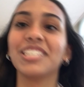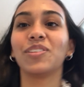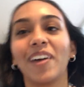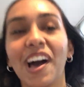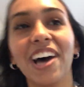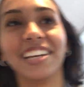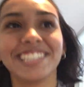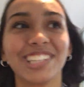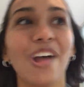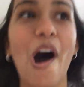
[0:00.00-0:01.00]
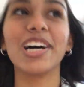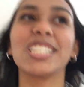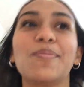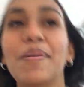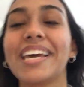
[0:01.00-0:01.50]
so I got us
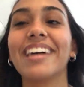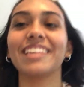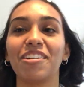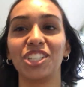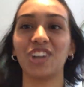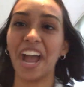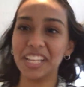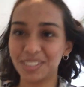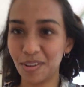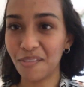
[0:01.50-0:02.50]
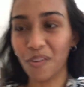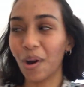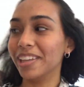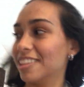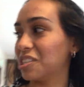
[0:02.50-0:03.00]
lost because I was trying to
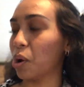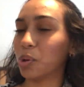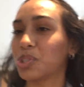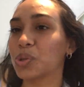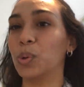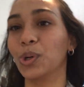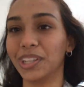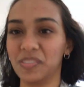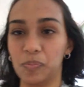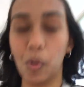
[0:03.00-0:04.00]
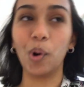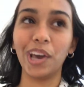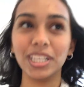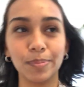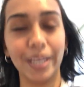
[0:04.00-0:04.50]
avoid this whole school of
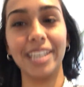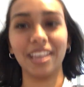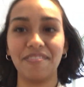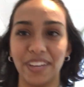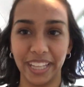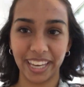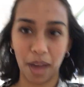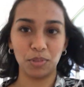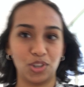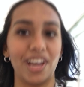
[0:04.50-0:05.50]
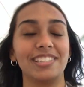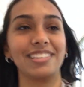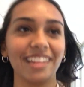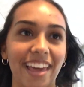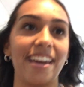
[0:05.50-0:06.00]
boys because I feel like I'm
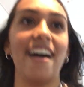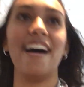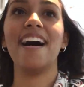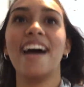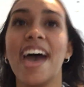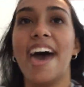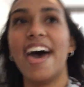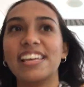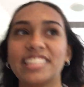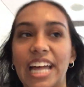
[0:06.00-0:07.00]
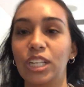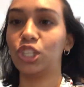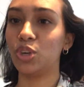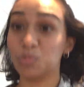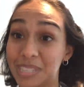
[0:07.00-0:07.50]
dressed like a
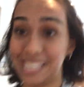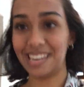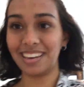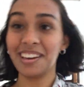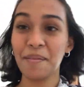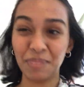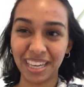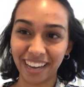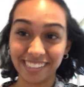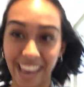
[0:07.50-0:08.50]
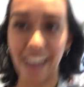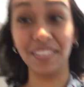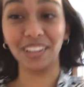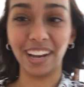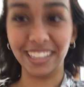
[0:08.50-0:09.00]
SLUT because I
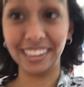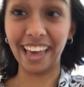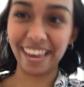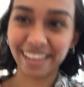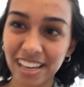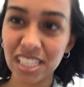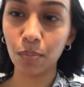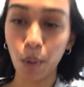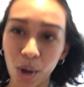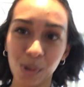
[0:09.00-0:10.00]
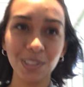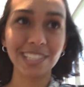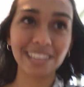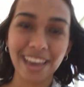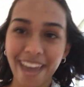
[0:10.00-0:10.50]
have a lot of leg
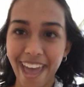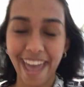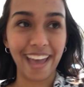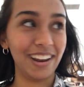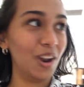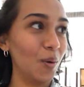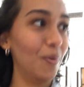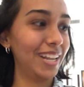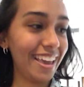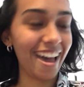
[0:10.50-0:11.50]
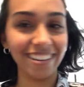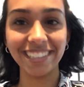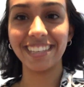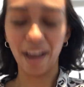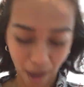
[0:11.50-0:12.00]
exposed and nobody
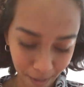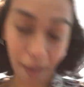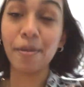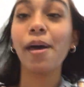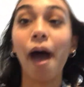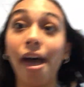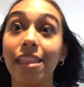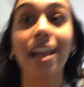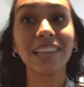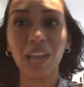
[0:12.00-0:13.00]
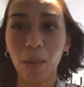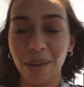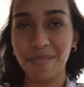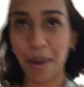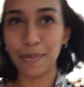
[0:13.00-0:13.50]
else, I mean, and a little
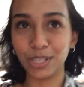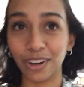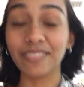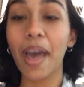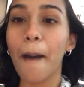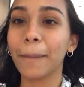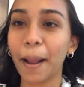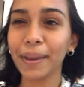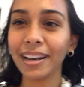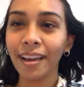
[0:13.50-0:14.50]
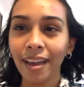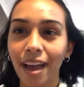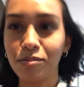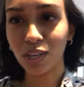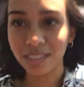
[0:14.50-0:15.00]
bit of my midriff, but I mean,
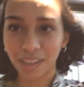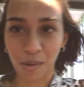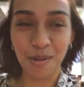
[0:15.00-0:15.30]
I'm dressed like a